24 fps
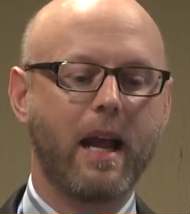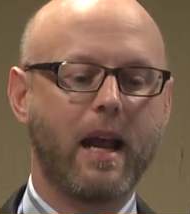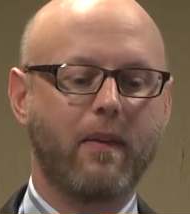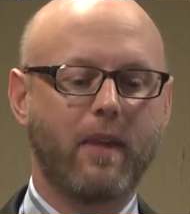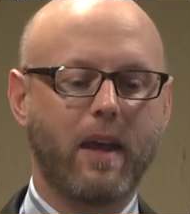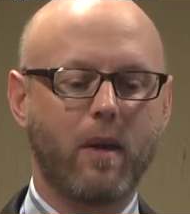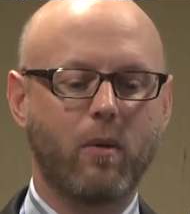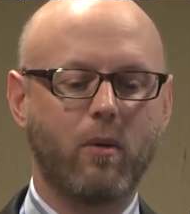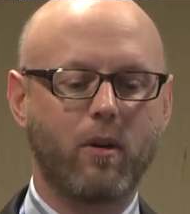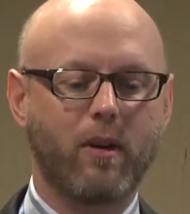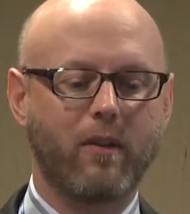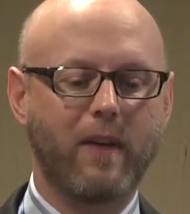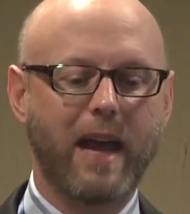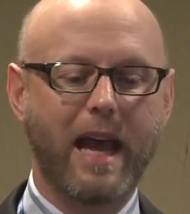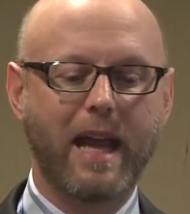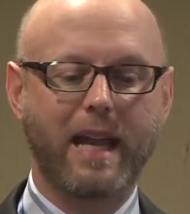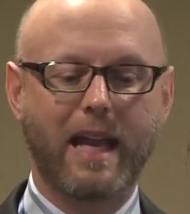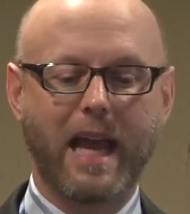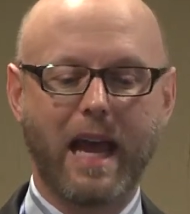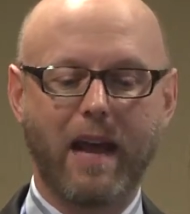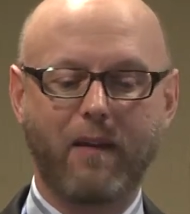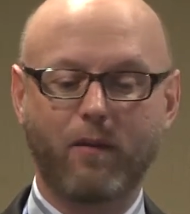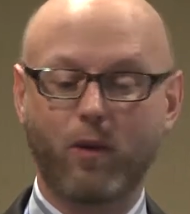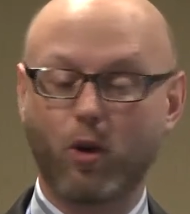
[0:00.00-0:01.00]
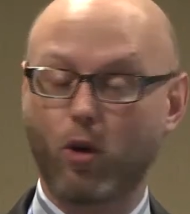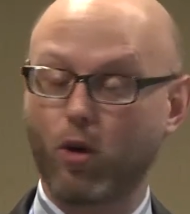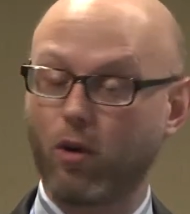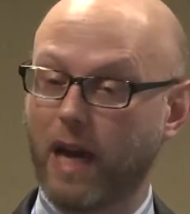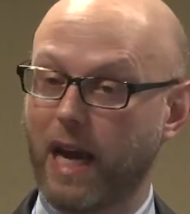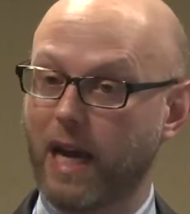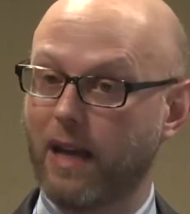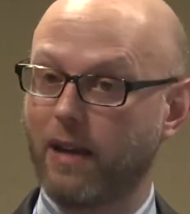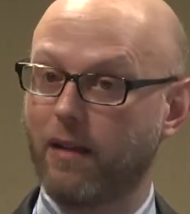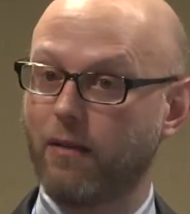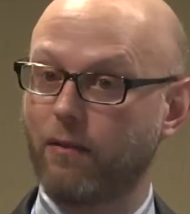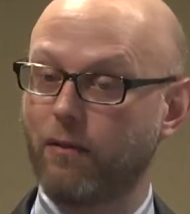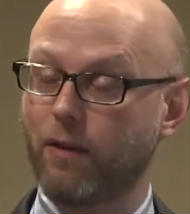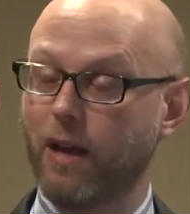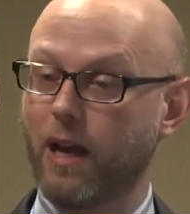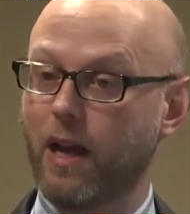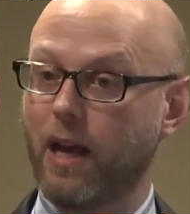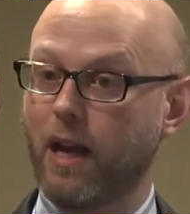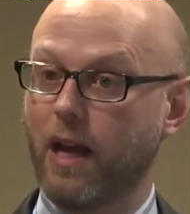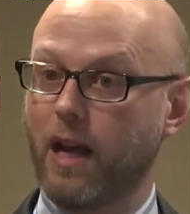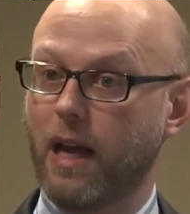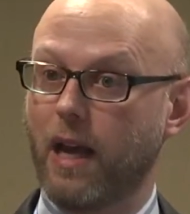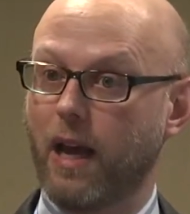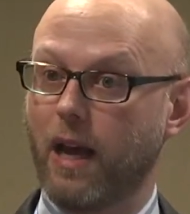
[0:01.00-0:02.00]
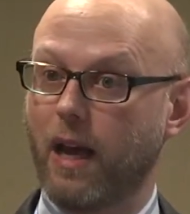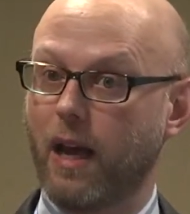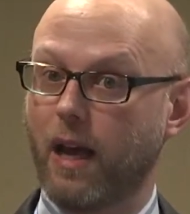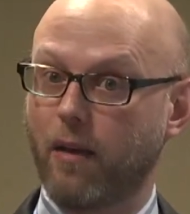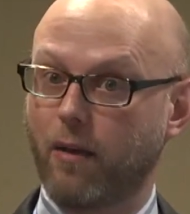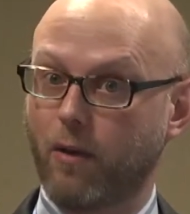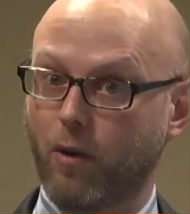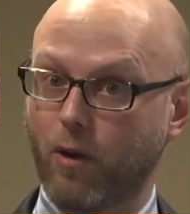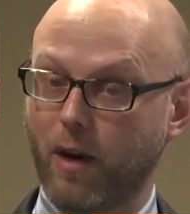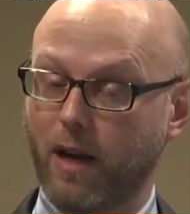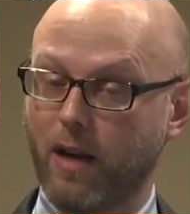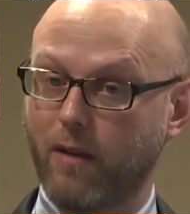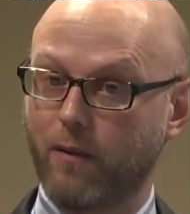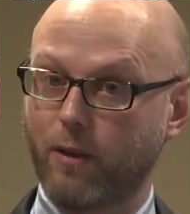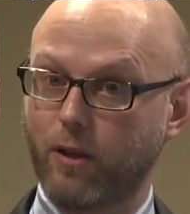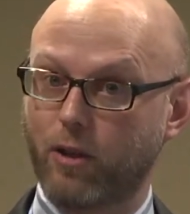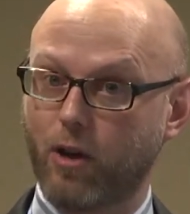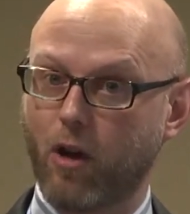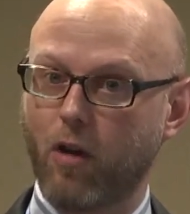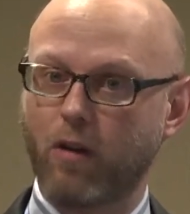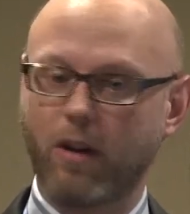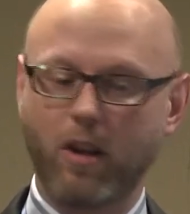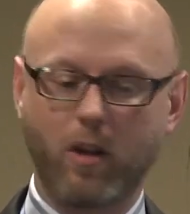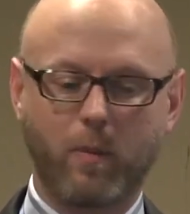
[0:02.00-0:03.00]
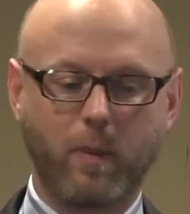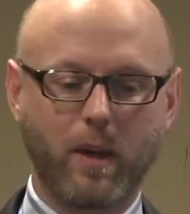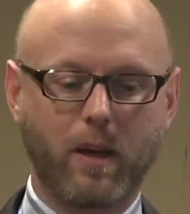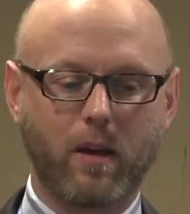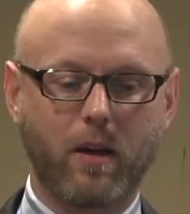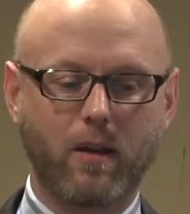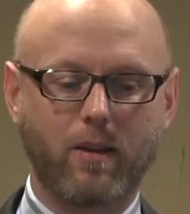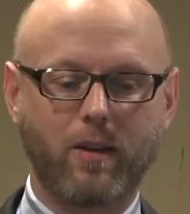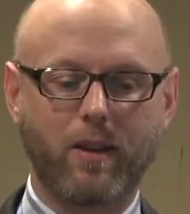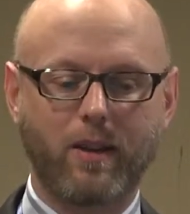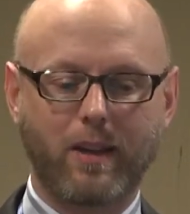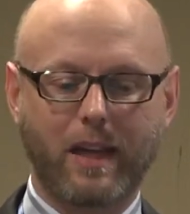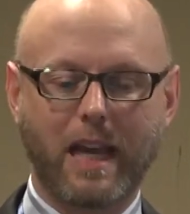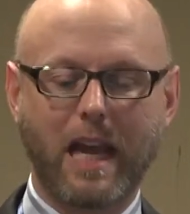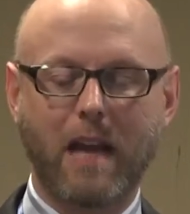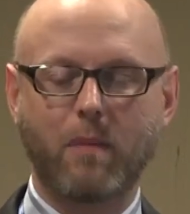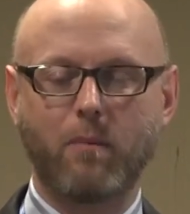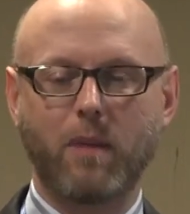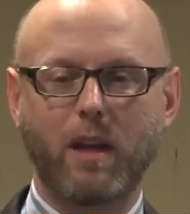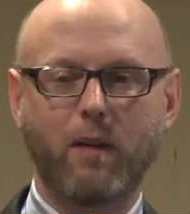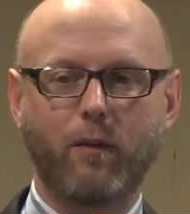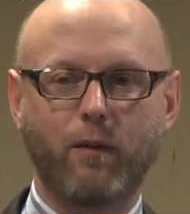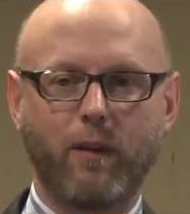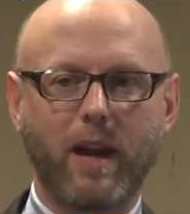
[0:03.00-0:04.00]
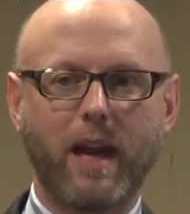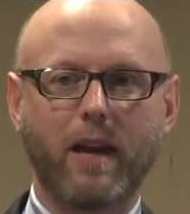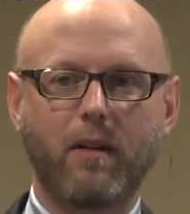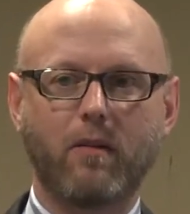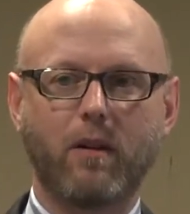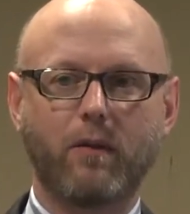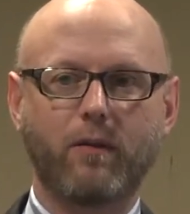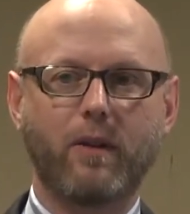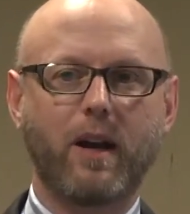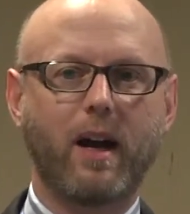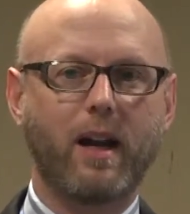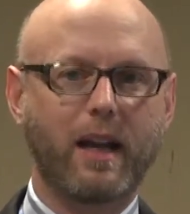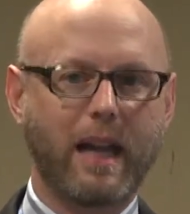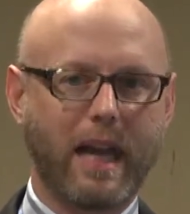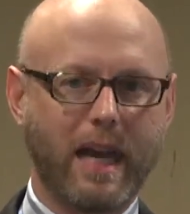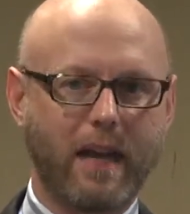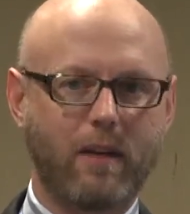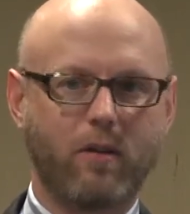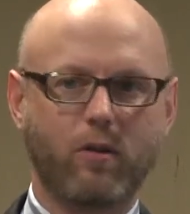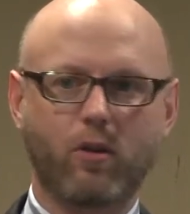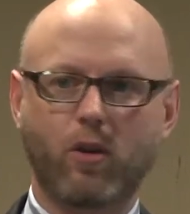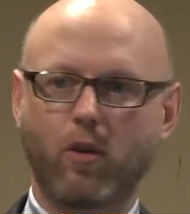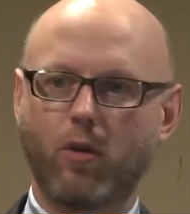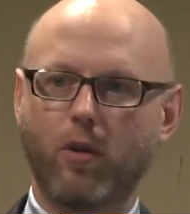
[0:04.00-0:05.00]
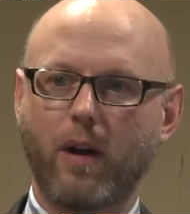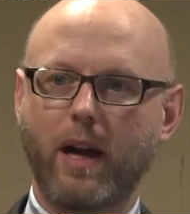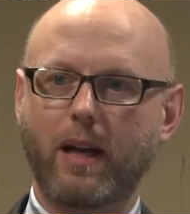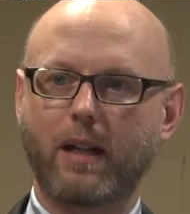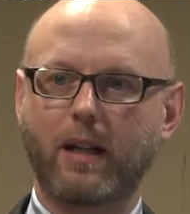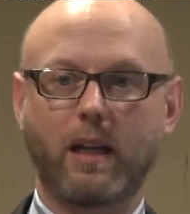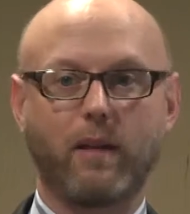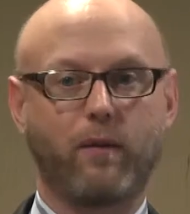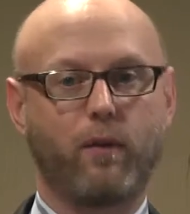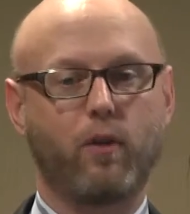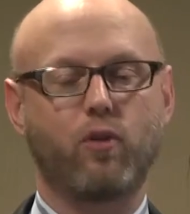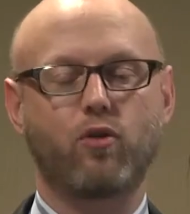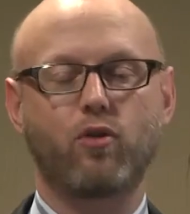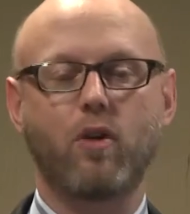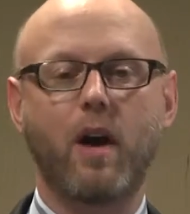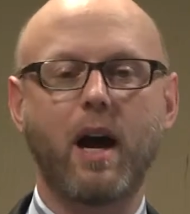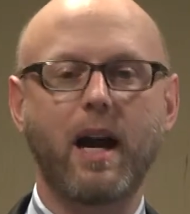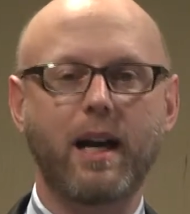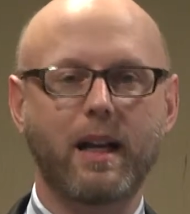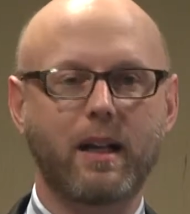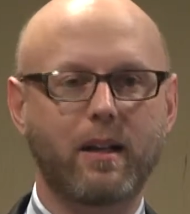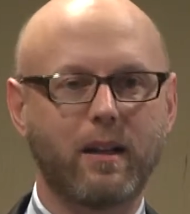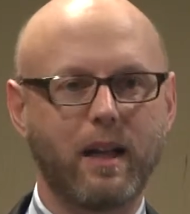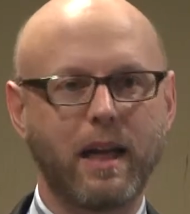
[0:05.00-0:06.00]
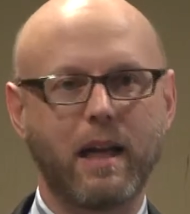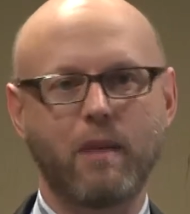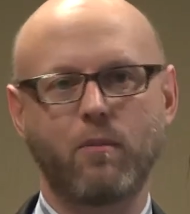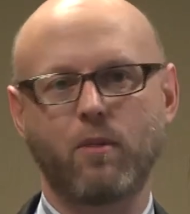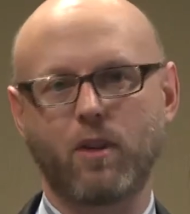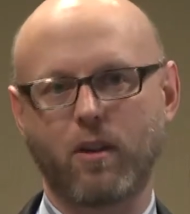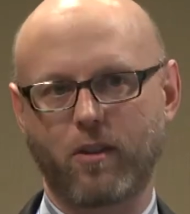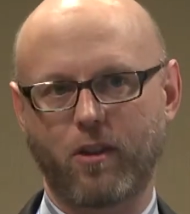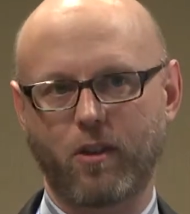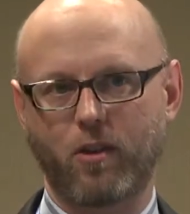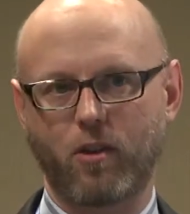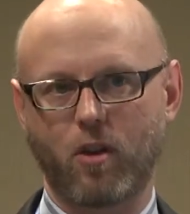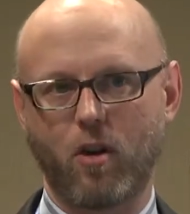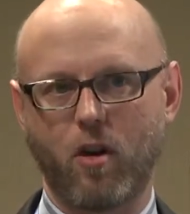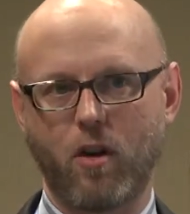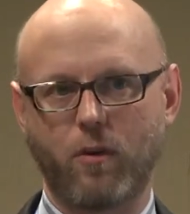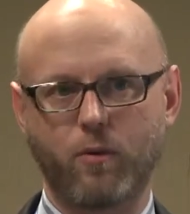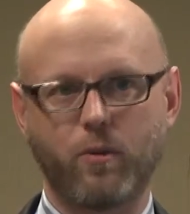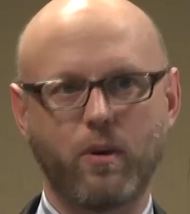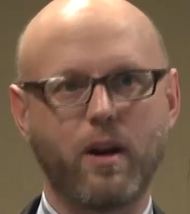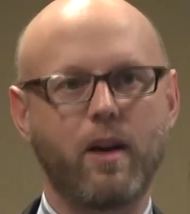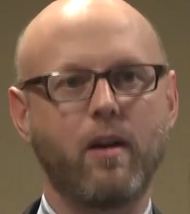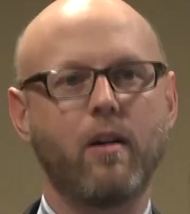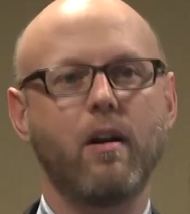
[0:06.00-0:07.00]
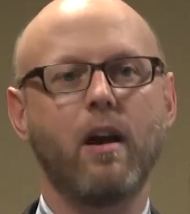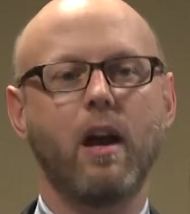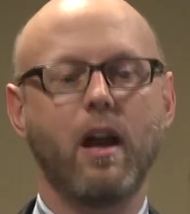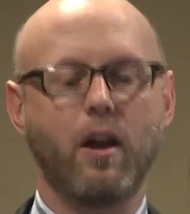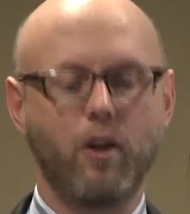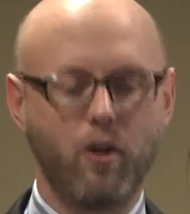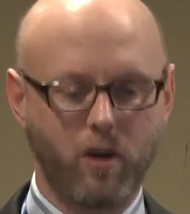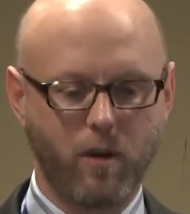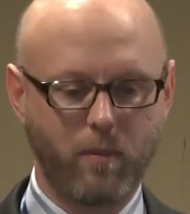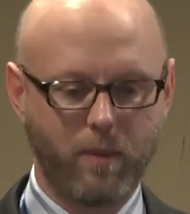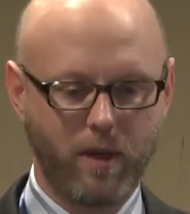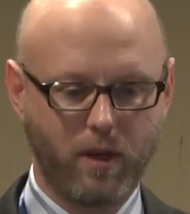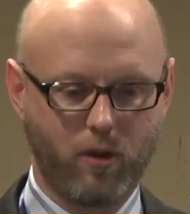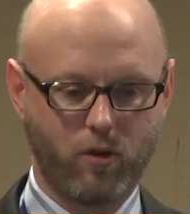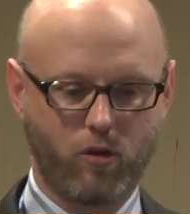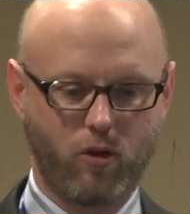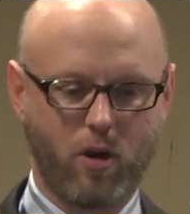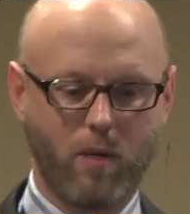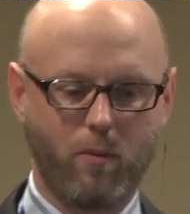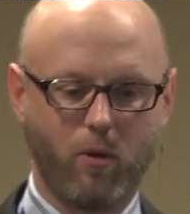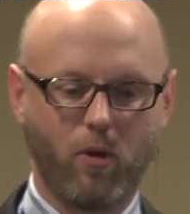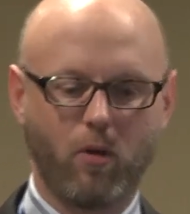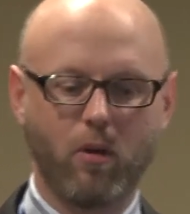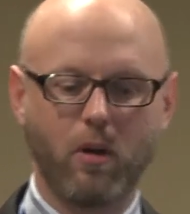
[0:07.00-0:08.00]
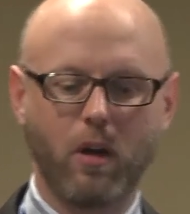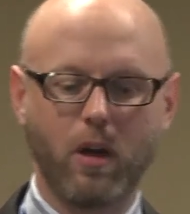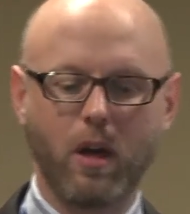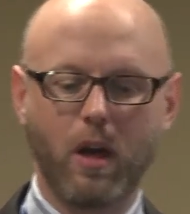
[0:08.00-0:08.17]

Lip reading: They would have had to have creative attorneys because this can be fatal if not handled correctly. If you try to claim just the software, you can be in trouble.